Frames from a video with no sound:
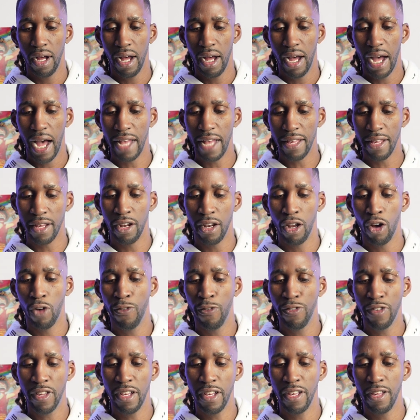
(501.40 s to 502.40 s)
As an
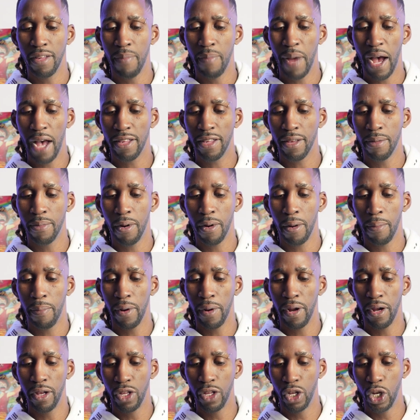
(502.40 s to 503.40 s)
overseas basketball
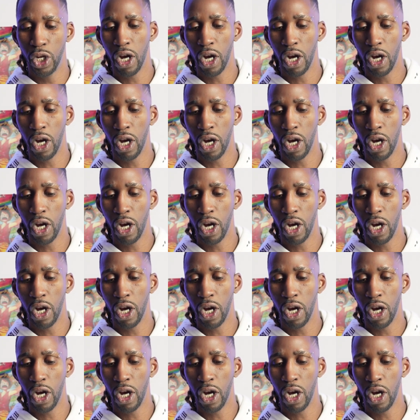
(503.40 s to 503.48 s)
player's